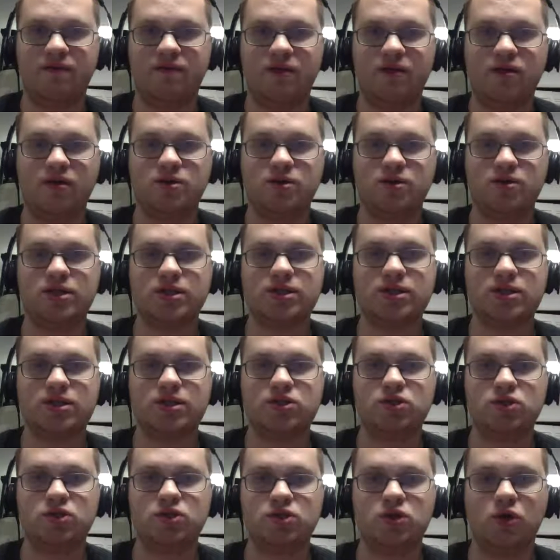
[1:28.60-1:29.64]
So let's get to
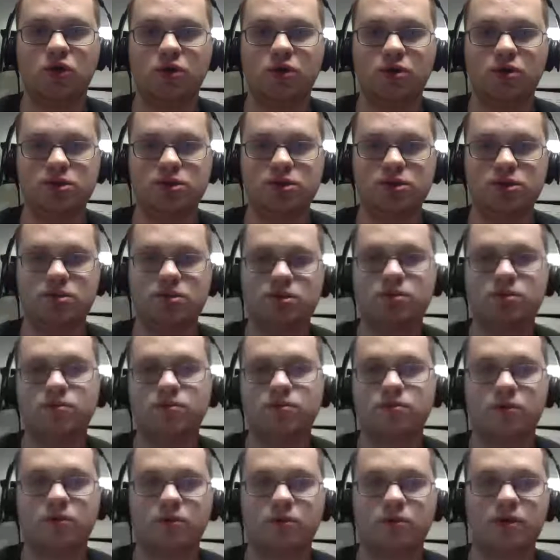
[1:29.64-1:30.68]
the totals
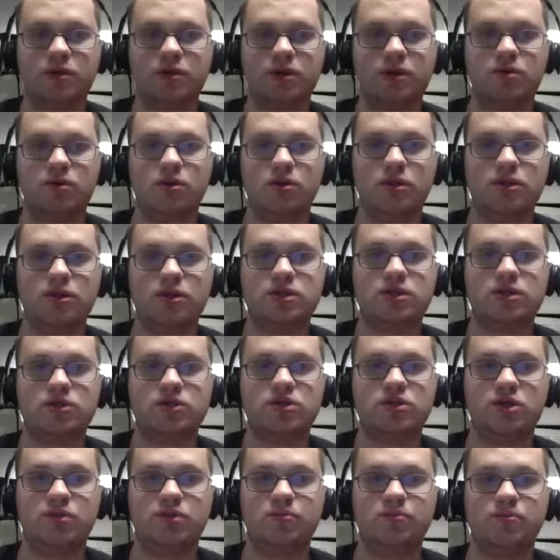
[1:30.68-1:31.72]
before we look into
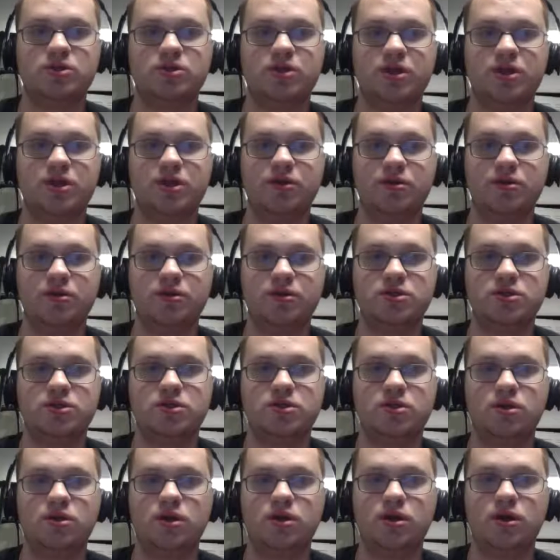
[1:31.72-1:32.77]
some particulars.
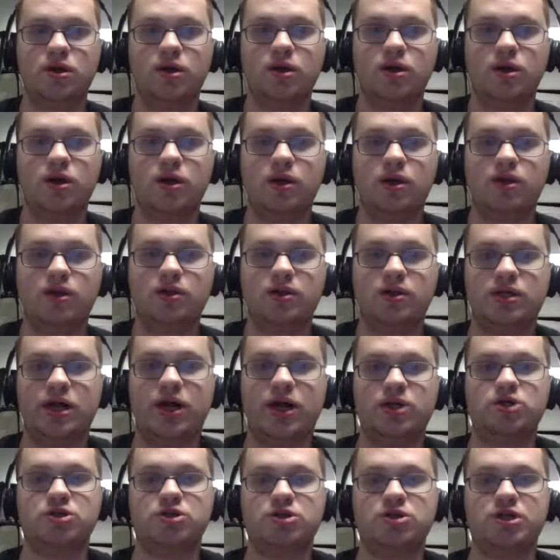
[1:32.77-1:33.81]

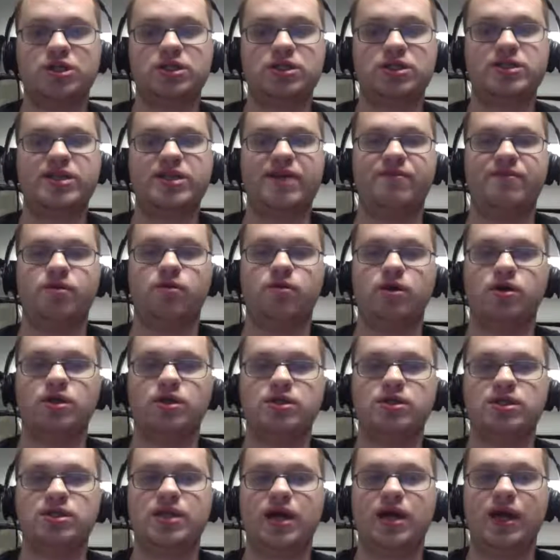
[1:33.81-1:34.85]
Dodgers get 7
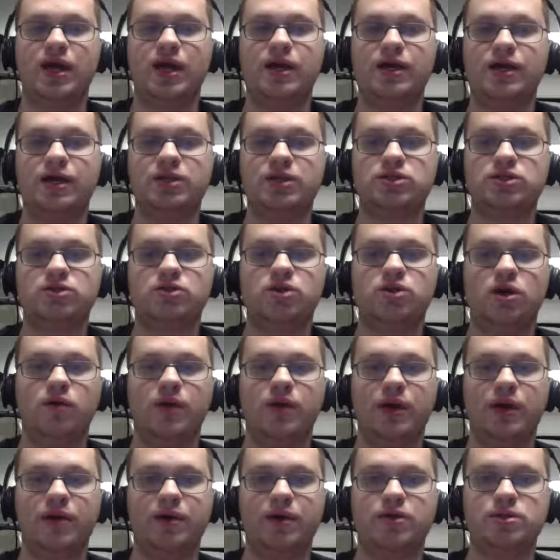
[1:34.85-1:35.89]
runs, 9 hits, no
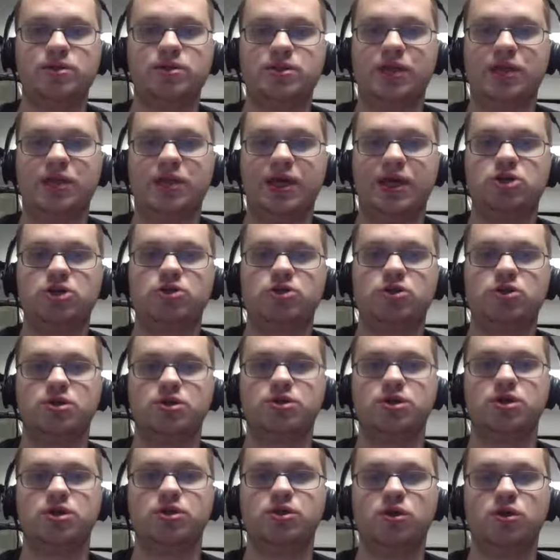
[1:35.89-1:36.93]
errors. The Nationals,
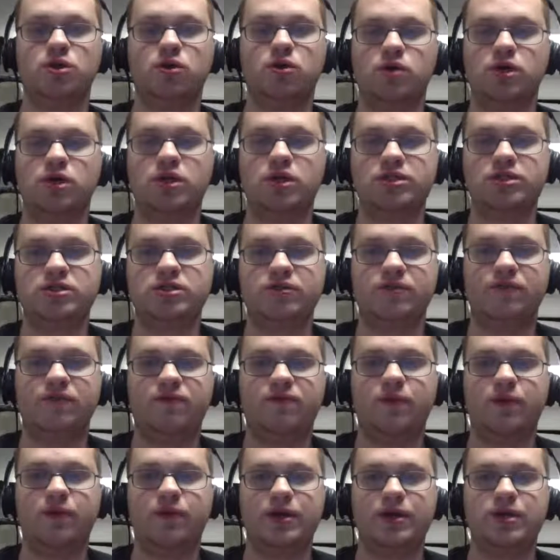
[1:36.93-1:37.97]
no runs,
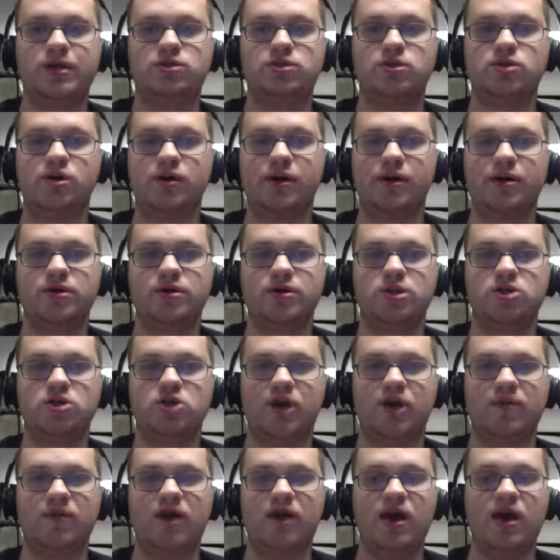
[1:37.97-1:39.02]
4 hits, no errors. They
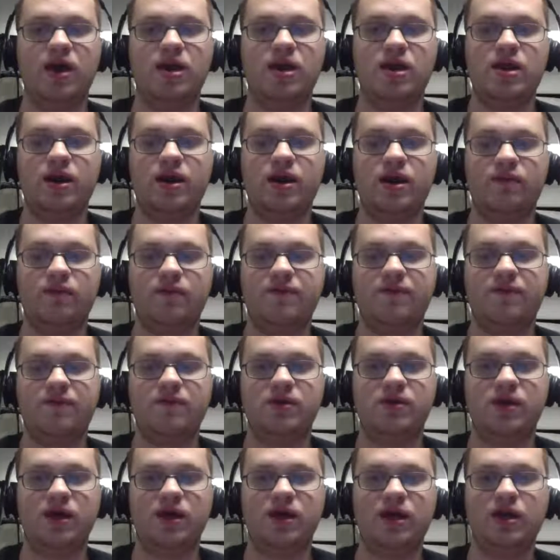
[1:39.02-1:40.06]
dropped to 89 and
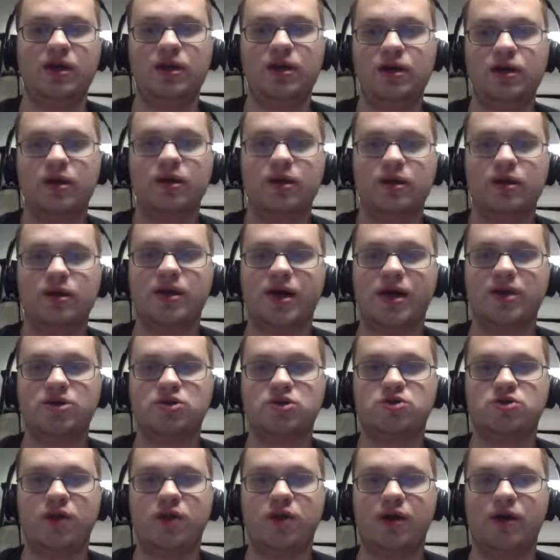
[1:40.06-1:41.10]
58.
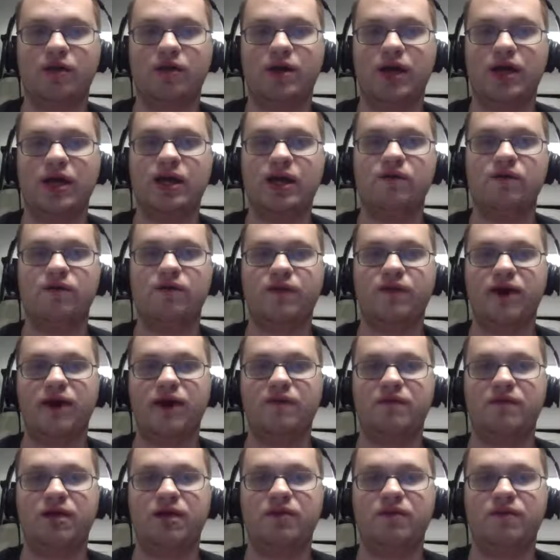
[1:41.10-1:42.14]
Dodgers are now 95
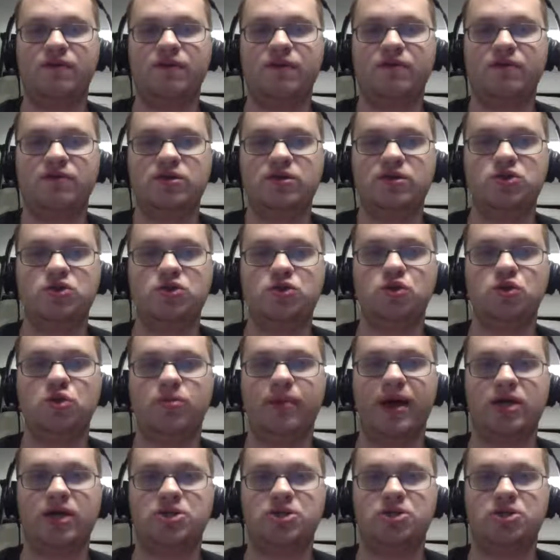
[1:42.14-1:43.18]
and 52. Their
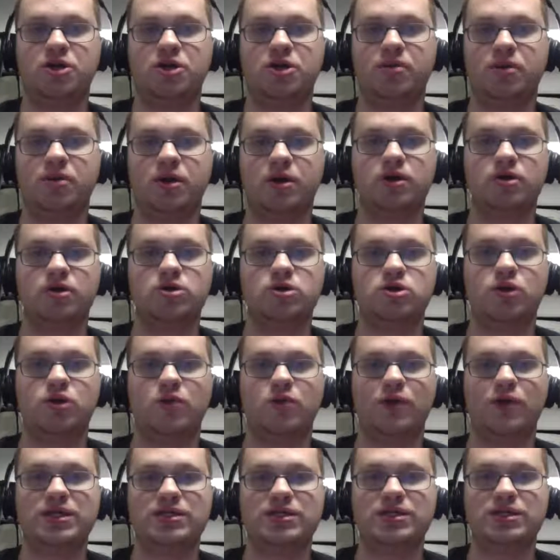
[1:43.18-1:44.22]
magic number to clinch the
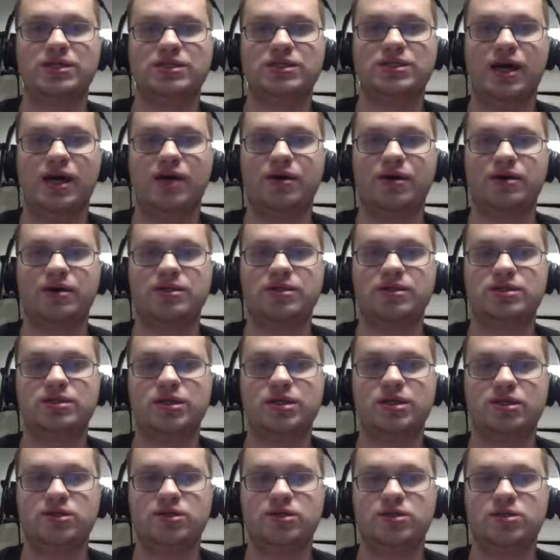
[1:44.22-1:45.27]
West is now at
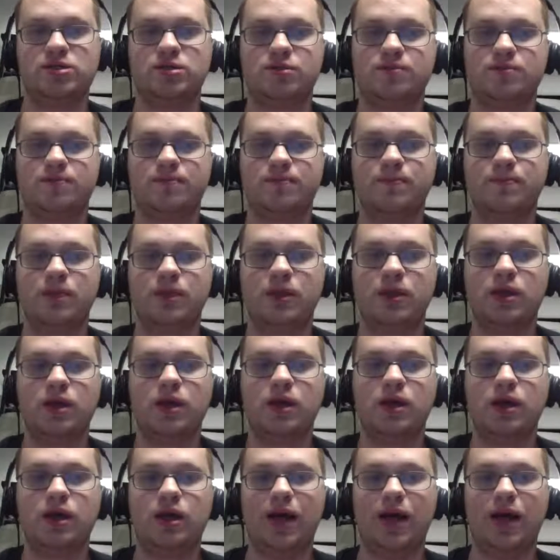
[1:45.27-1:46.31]
6.
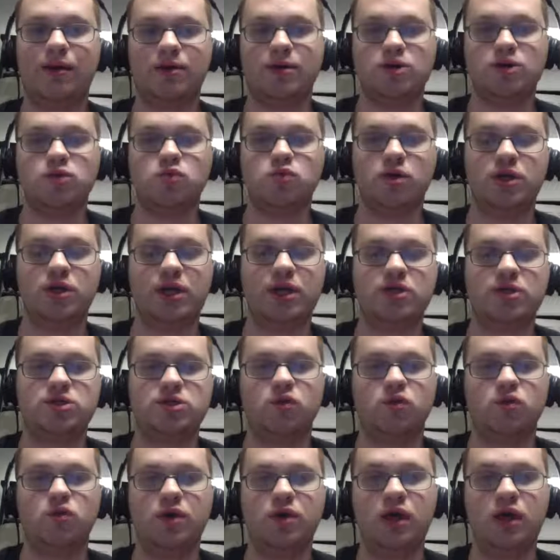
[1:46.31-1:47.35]
Alex Wood gets the
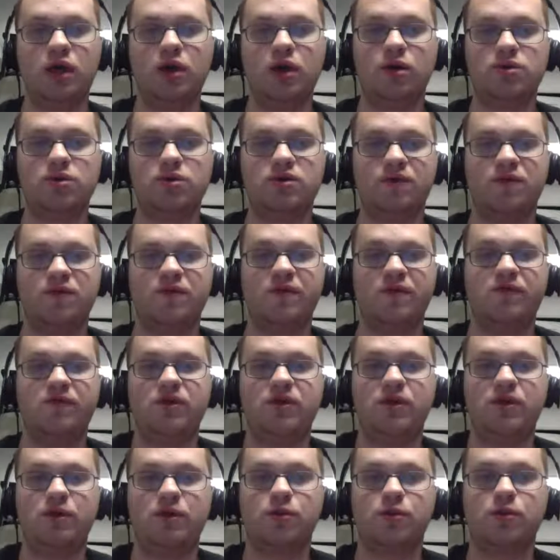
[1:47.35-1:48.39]
win. He goes to
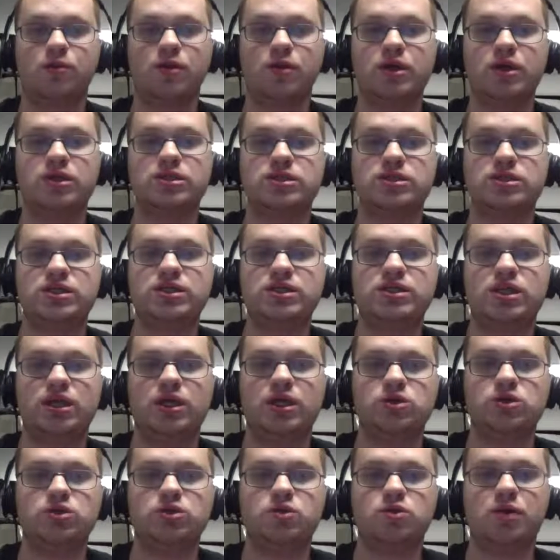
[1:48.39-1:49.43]
15 and 3, 6
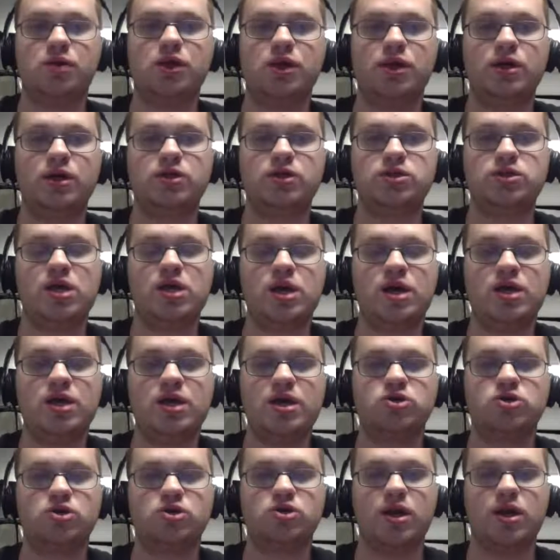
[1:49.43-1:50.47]
innings, 3 hits, 8
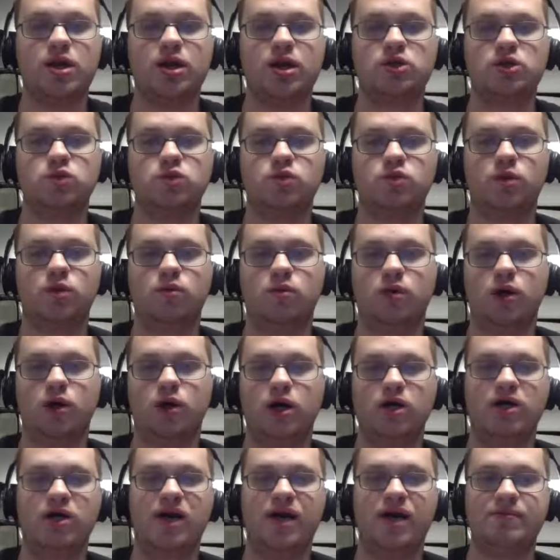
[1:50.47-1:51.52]
strikeouts, 1
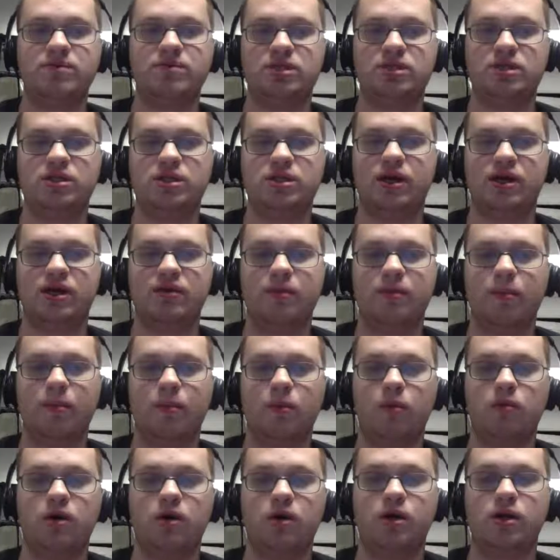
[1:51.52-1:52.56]
walk. Obviously did not give up a
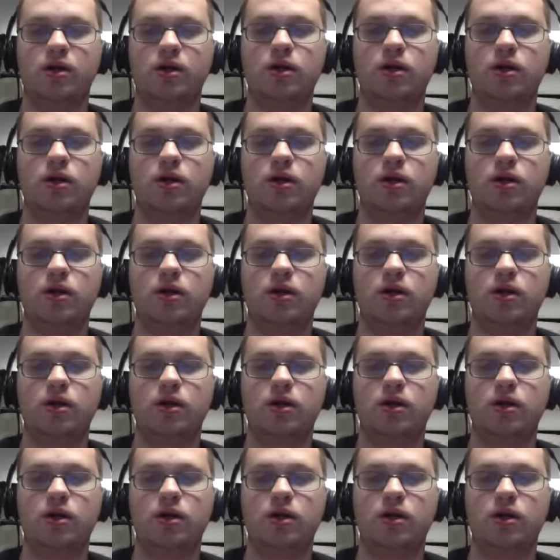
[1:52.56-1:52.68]
run.